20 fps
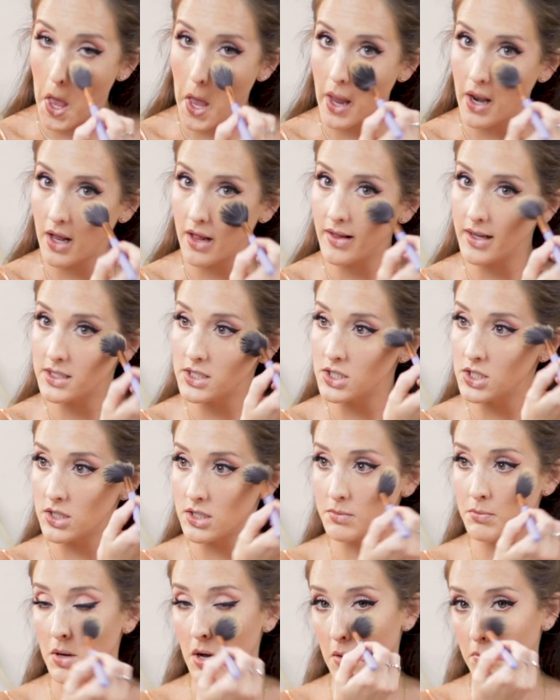And I like to
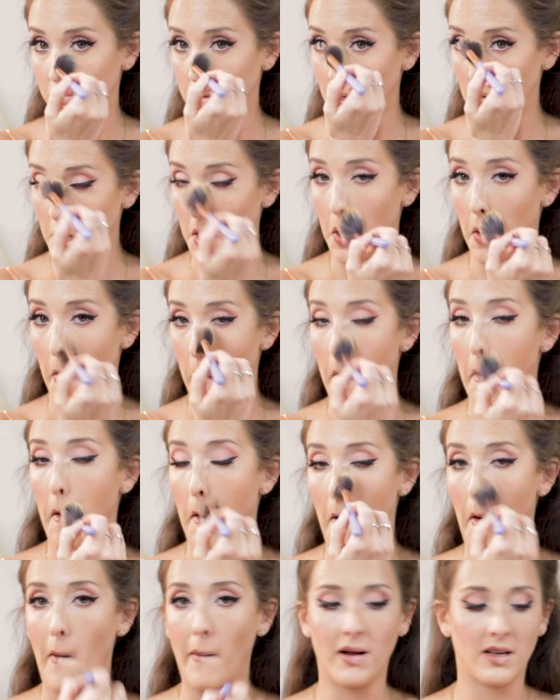just pop that.
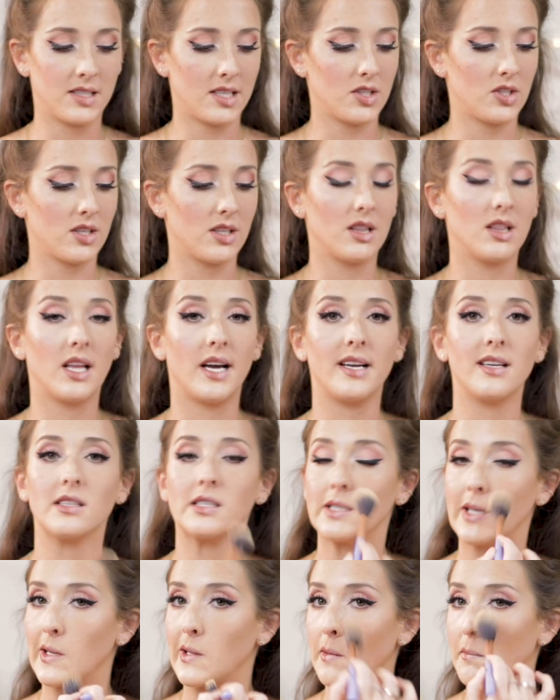It's such a light
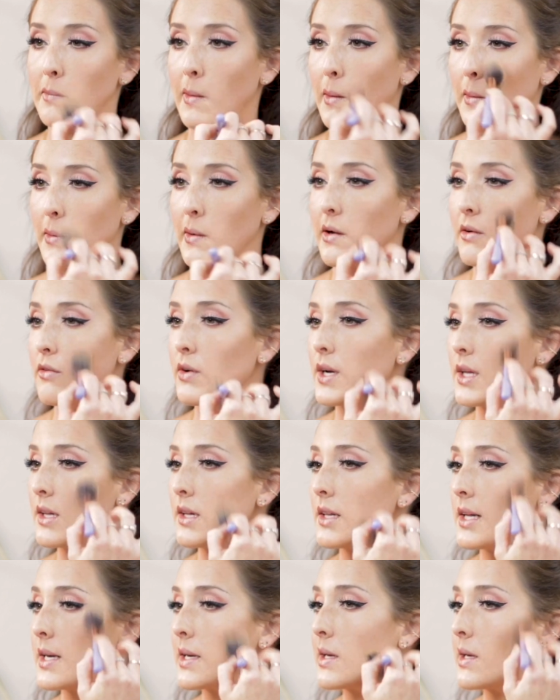setting powder, I really
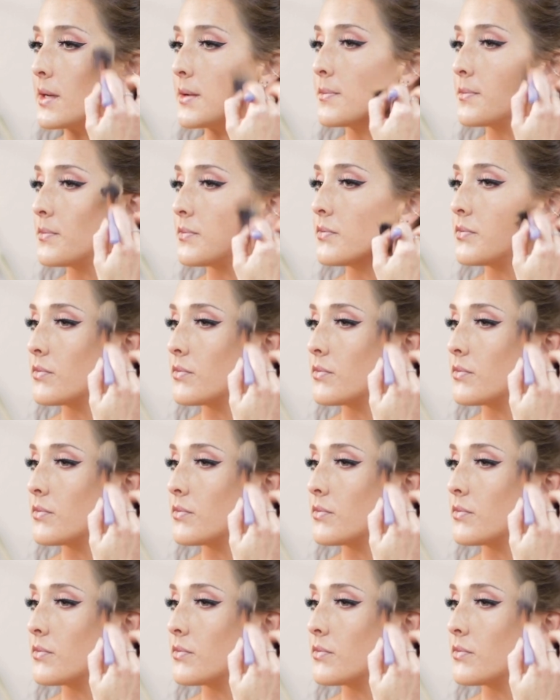like it.